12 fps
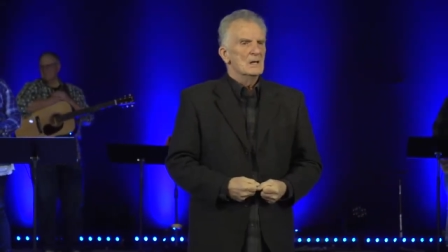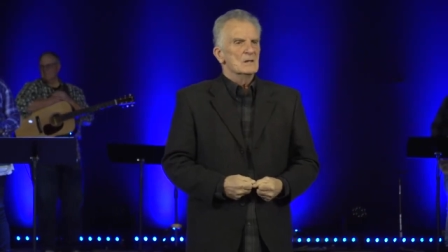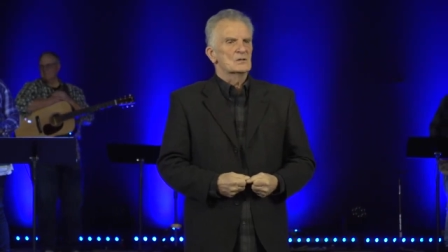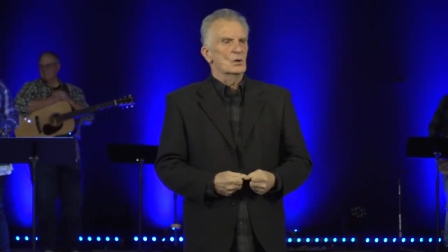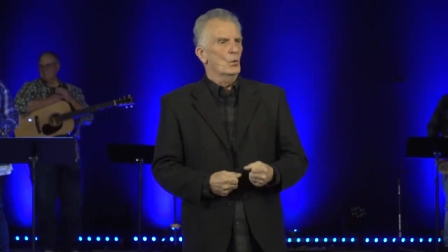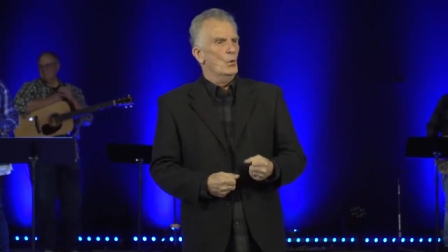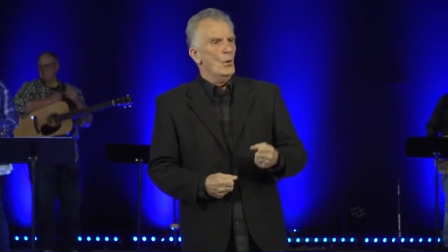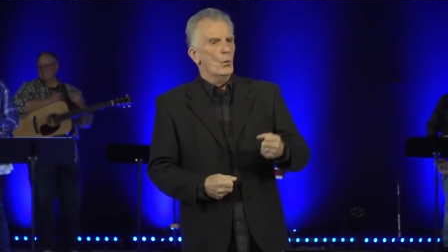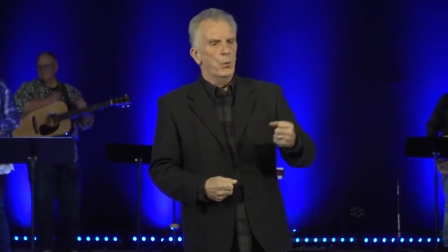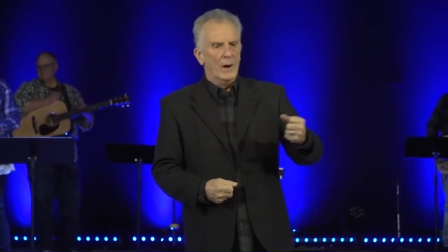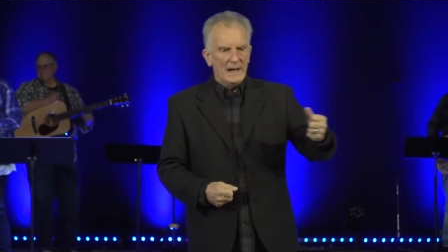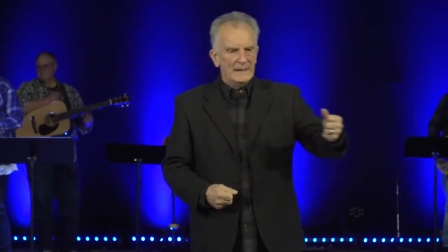So
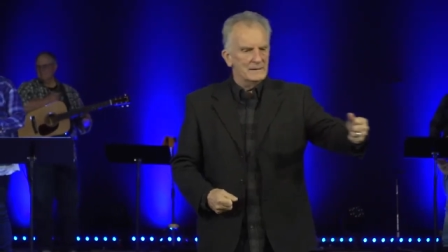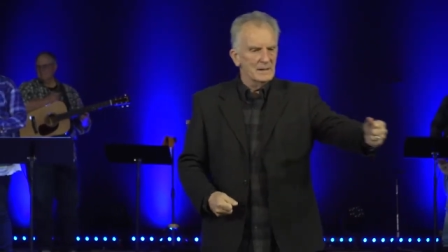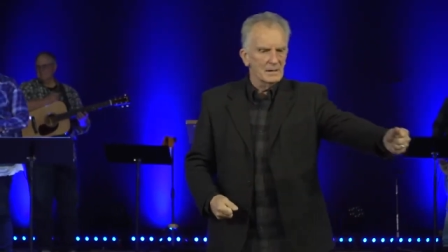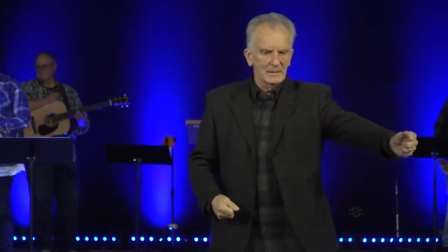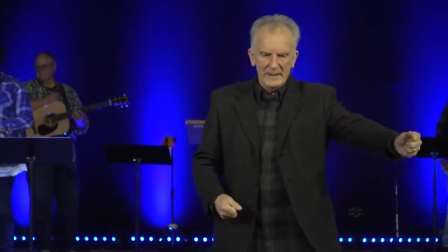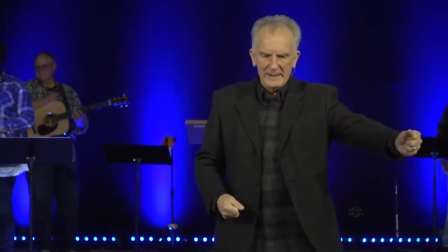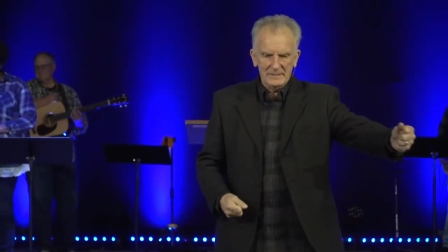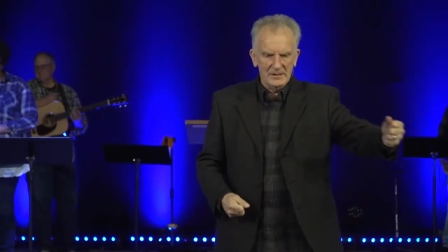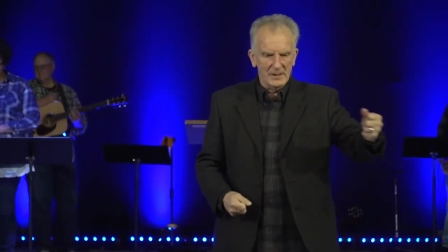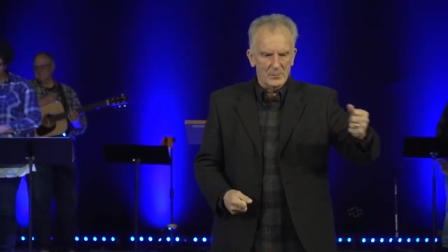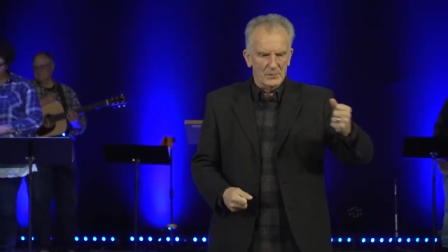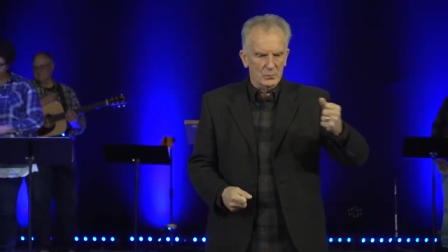why neglect
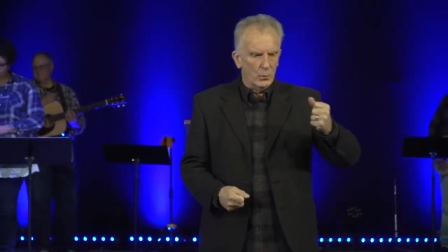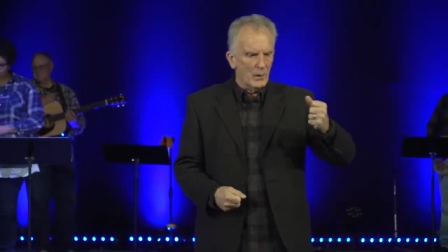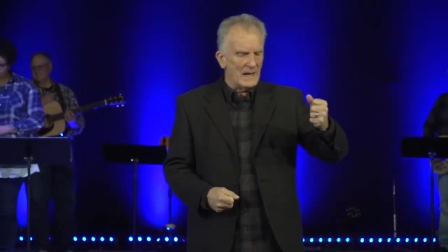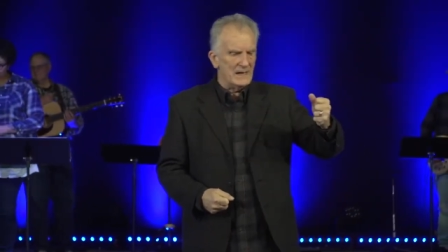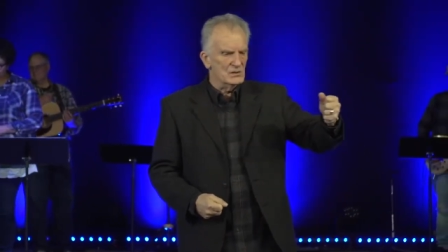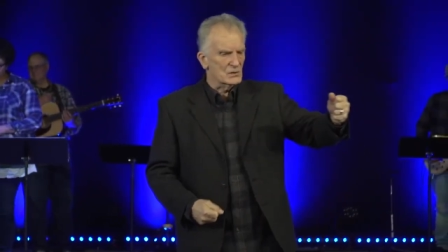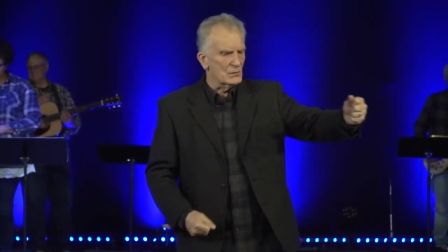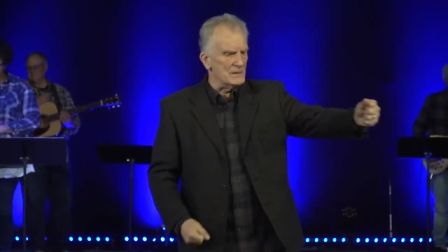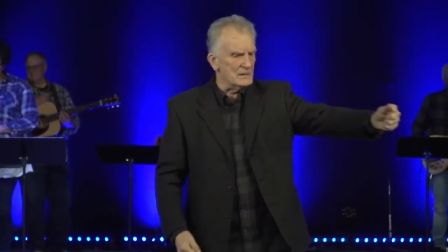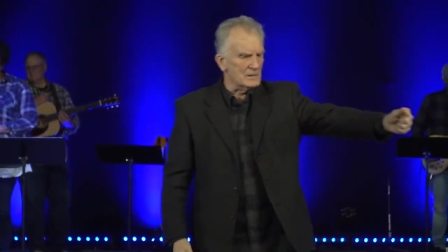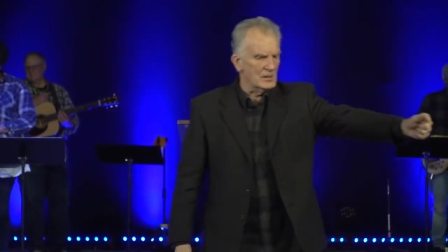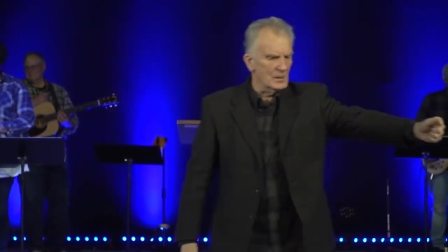Him and why
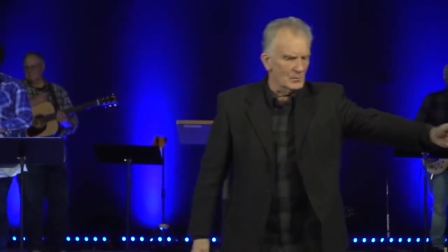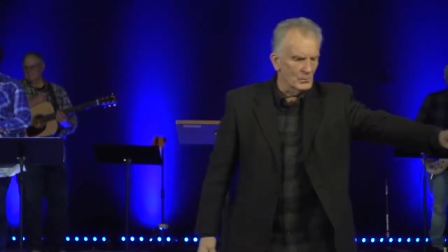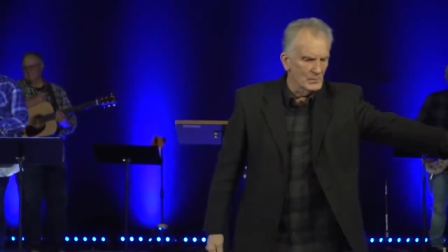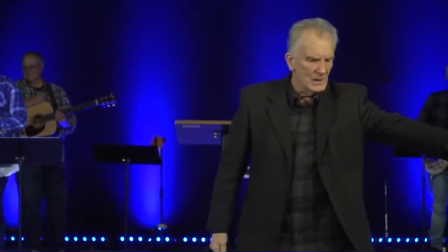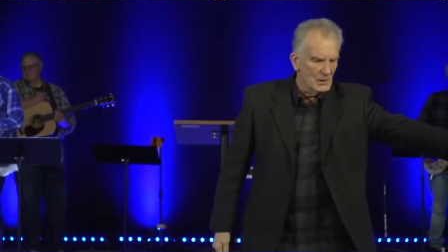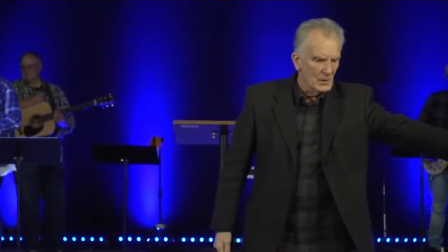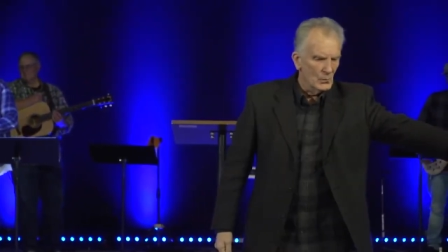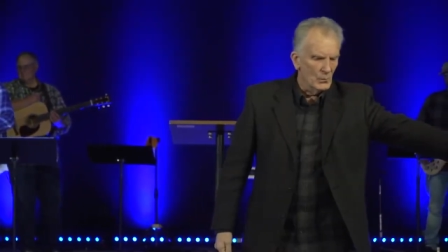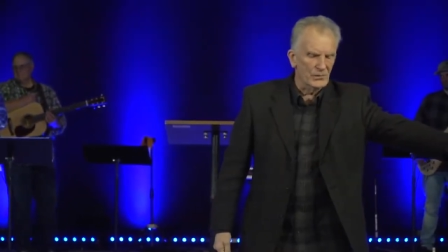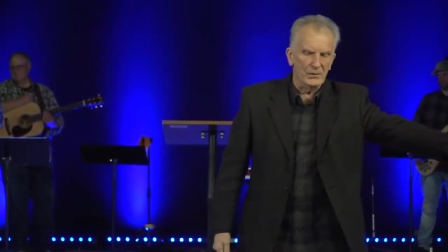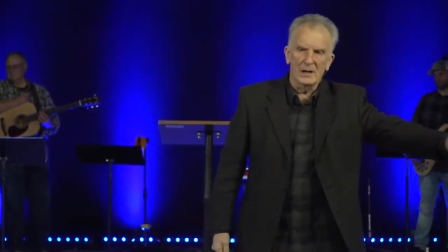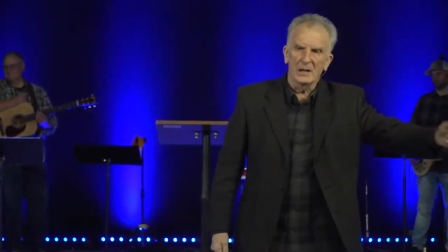treat Him
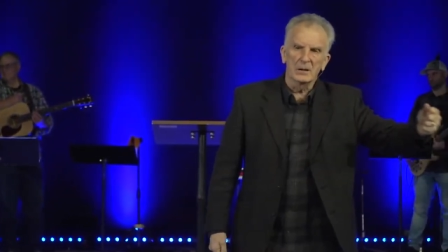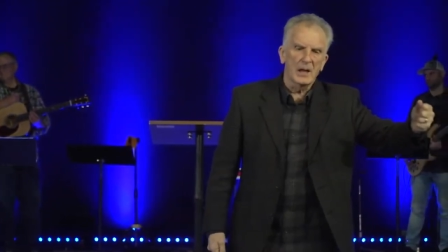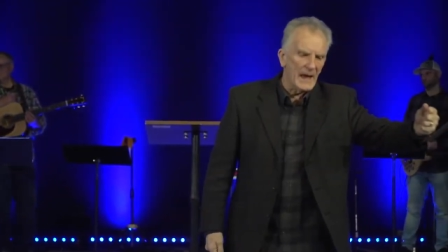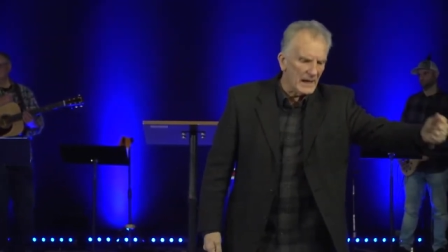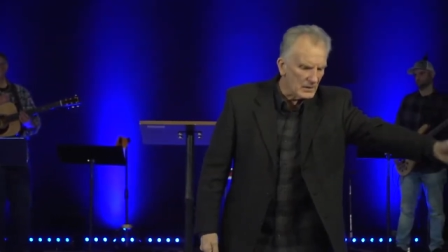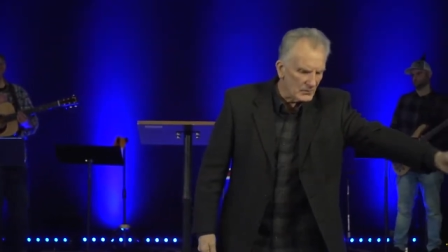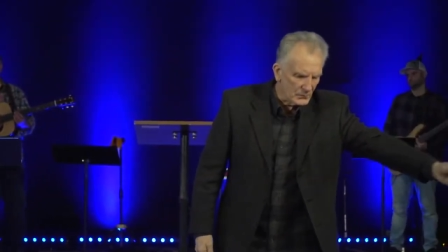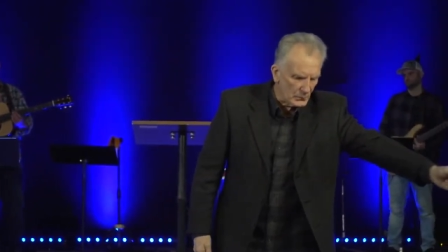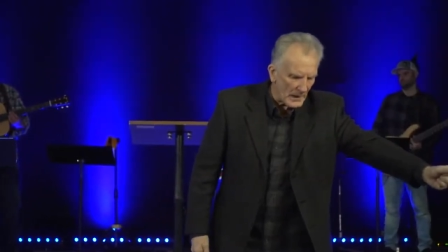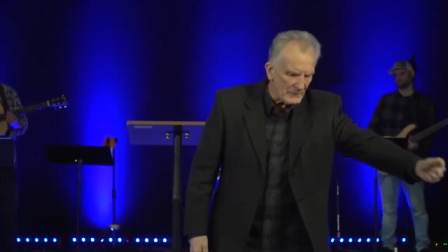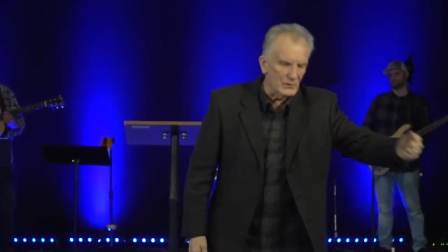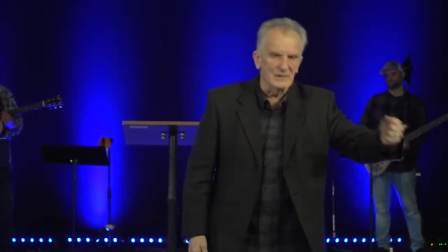with a lack of
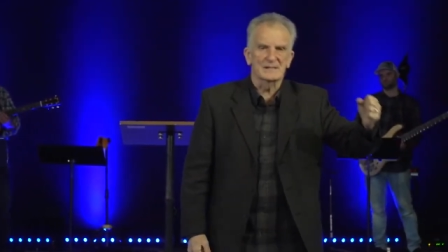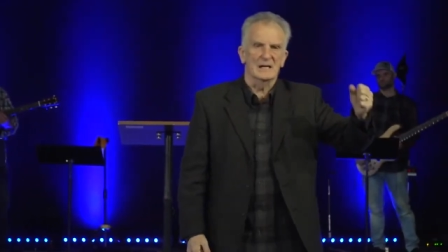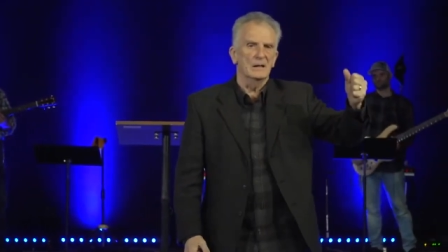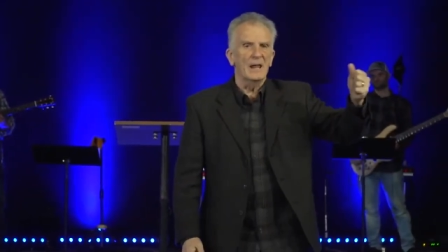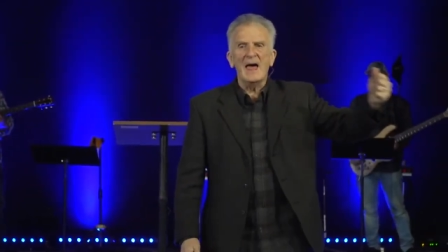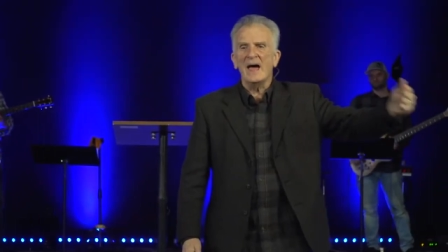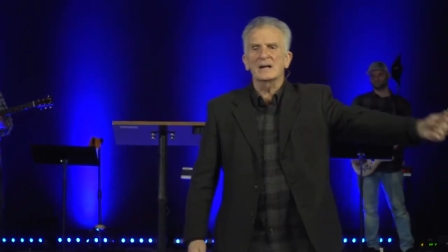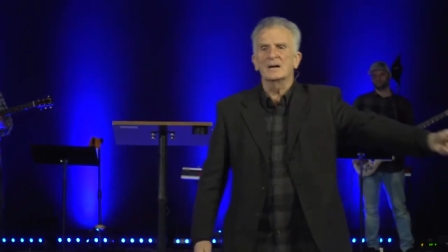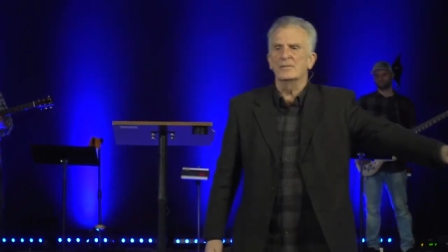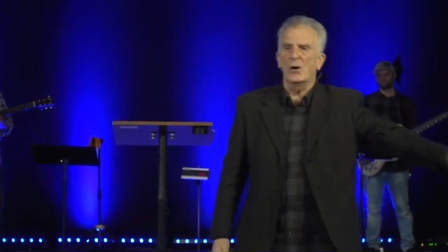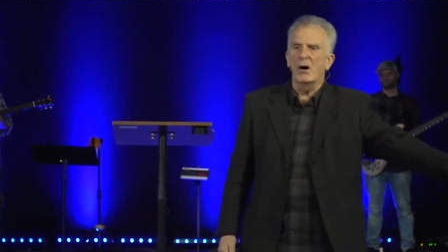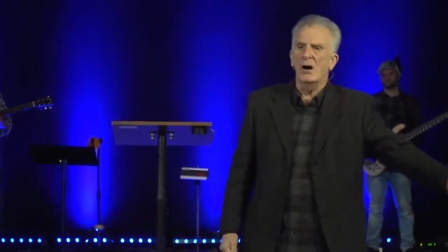reverence, a lack
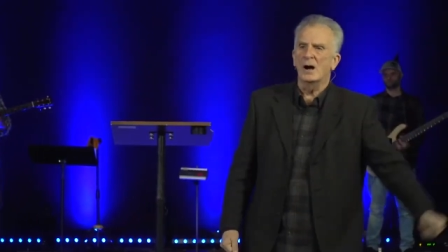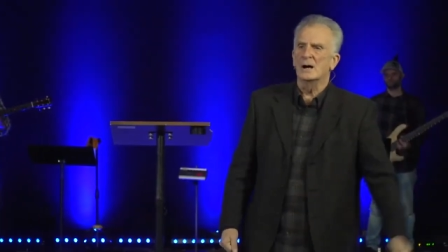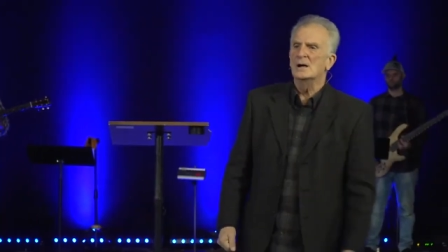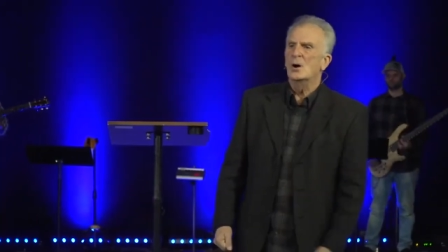of awe?